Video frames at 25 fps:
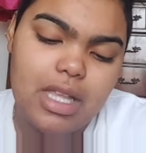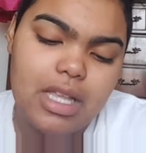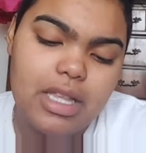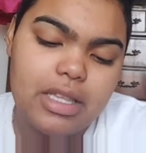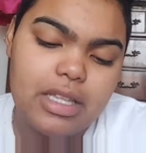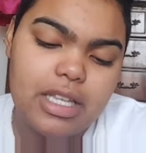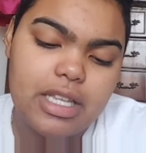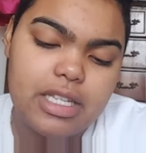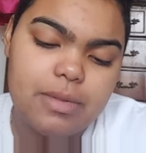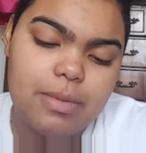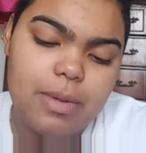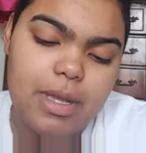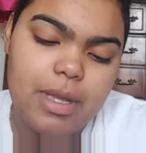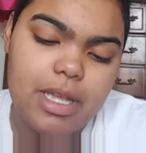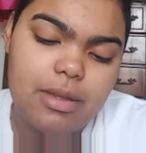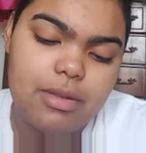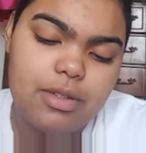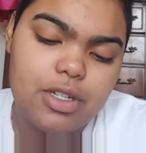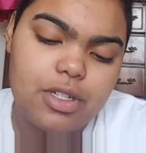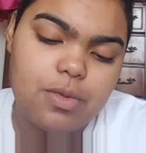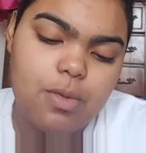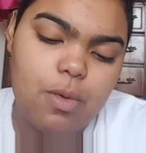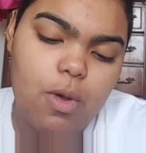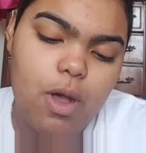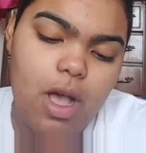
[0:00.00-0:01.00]
This way you
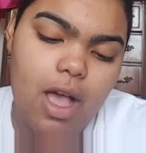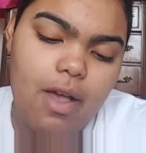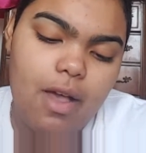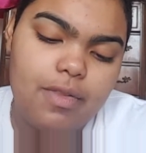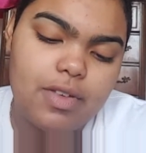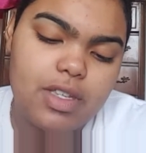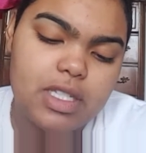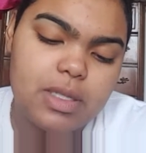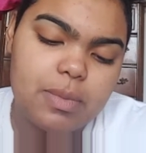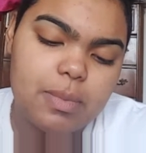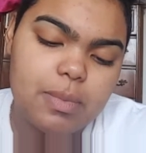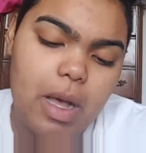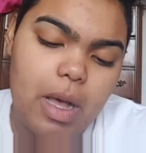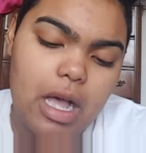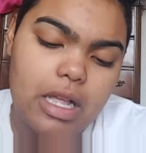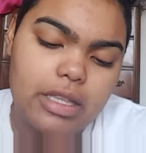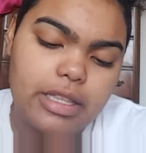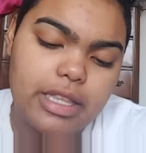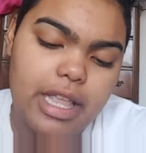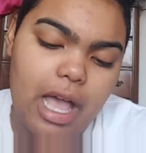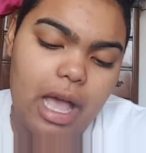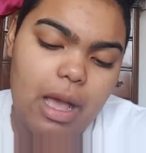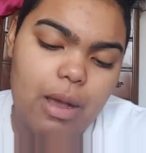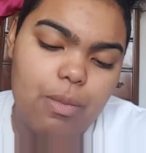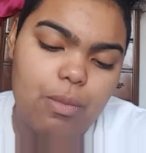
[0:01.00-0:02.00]
just won't have a spot
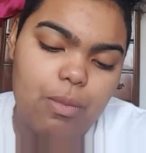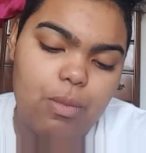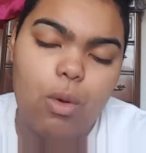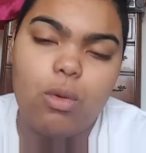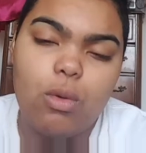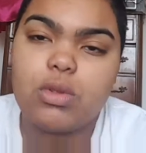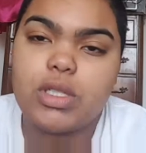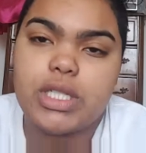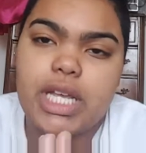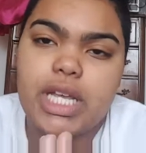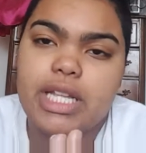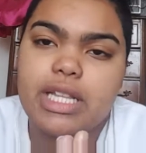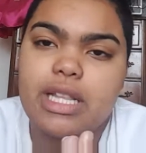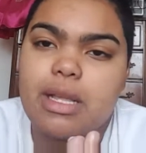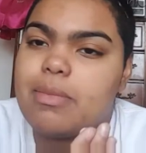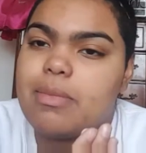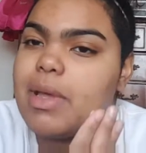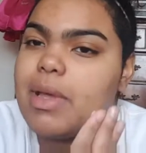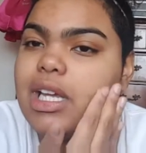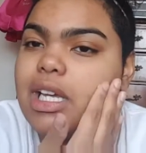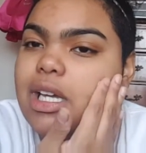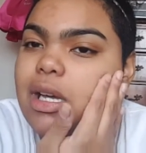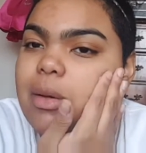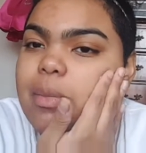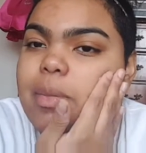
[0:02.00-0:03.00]
that won't take the
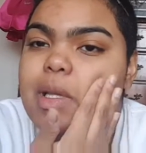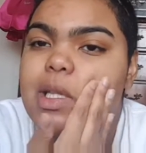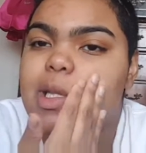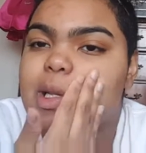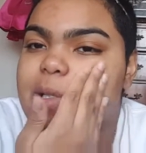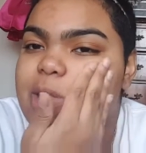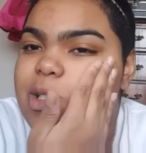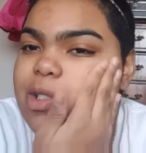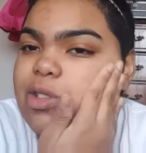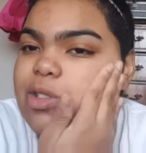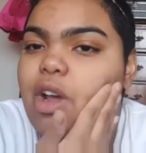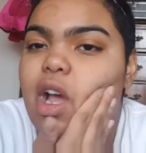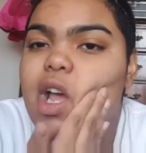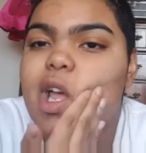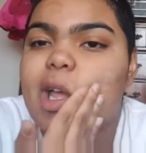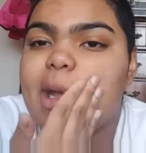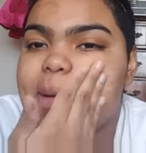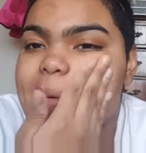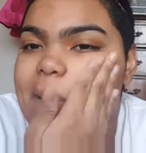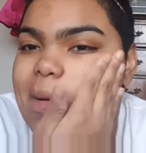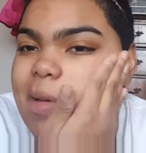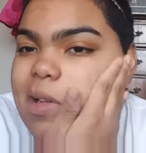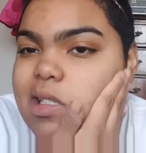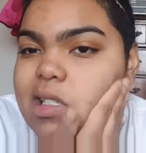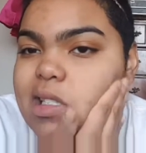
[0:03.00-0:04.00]
makeup and looks dry and
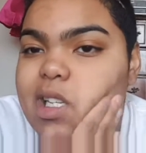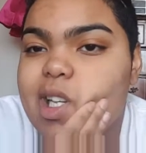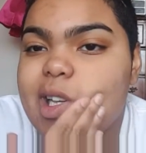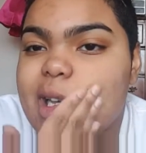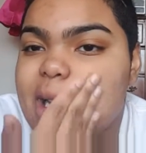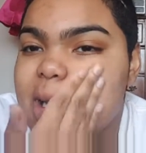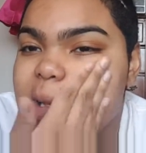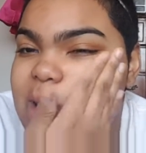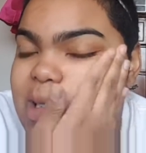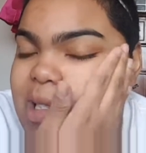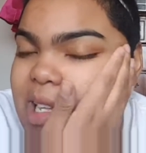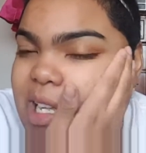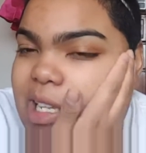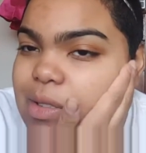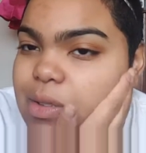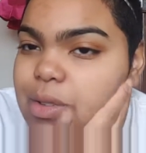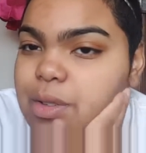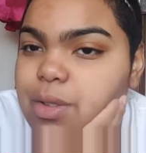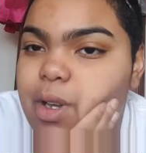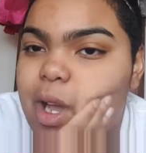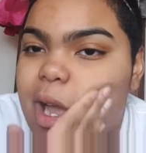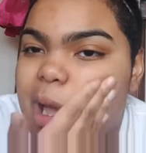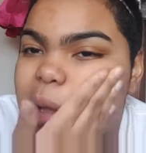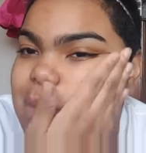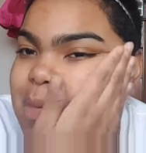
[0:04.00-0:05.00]
crusty, because that's
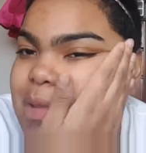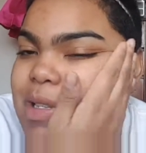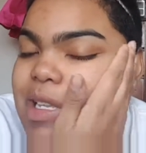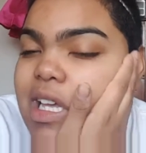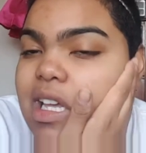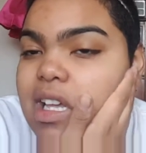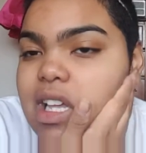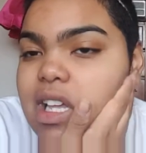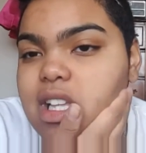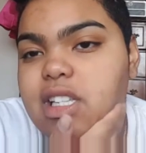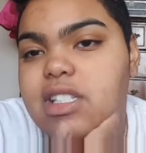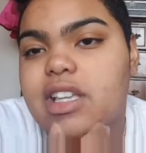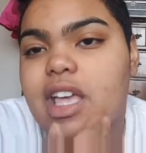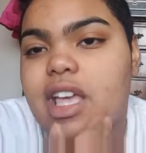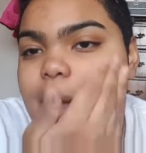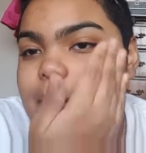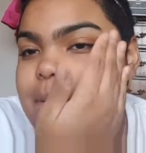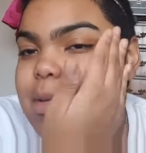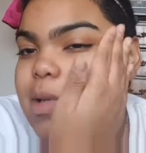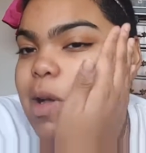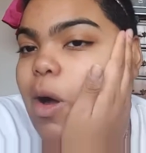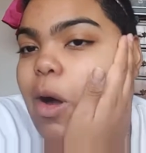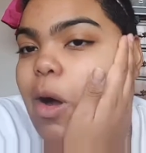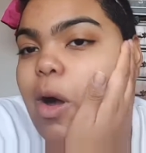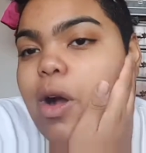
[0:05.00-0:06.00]
what
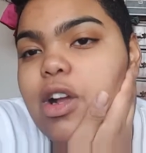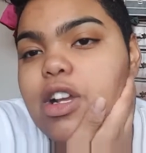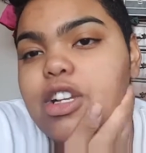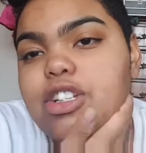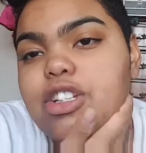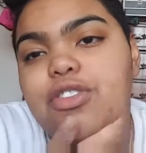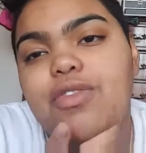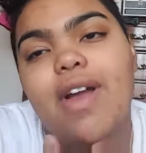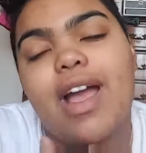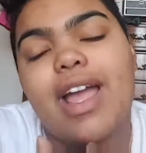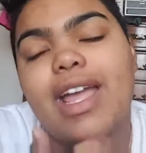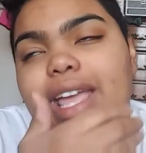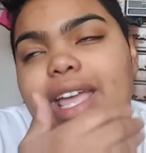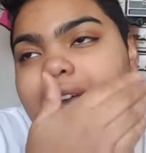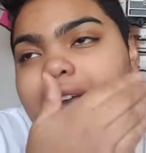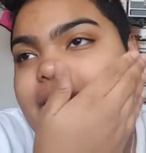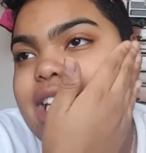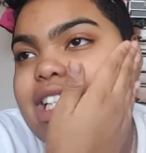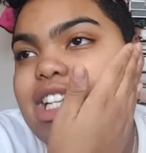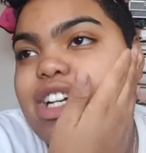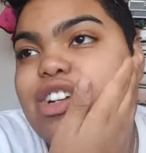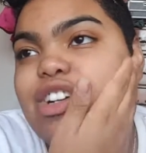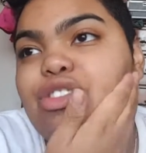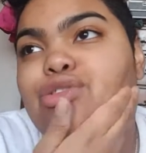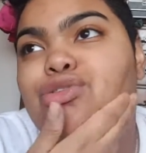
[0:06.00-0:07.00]
scabs are, dry and
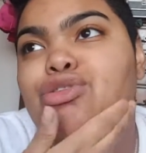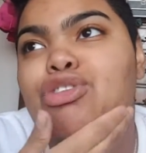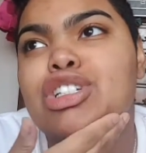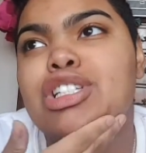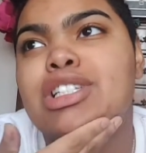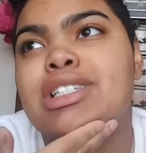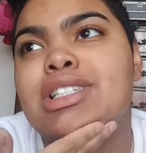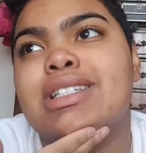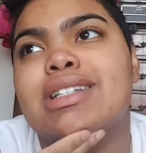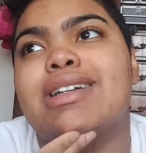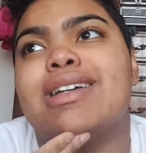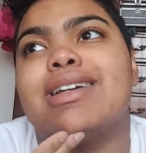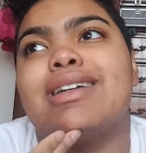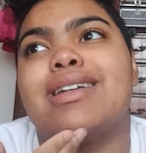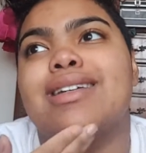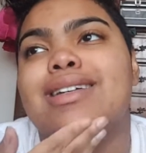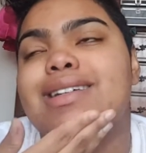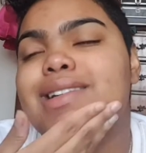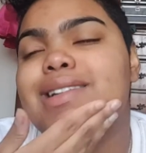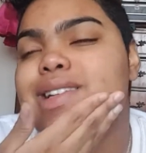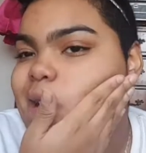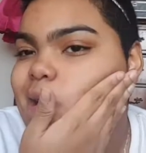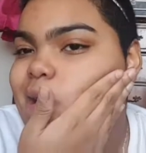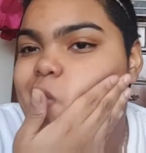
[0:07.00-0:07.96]
crusty.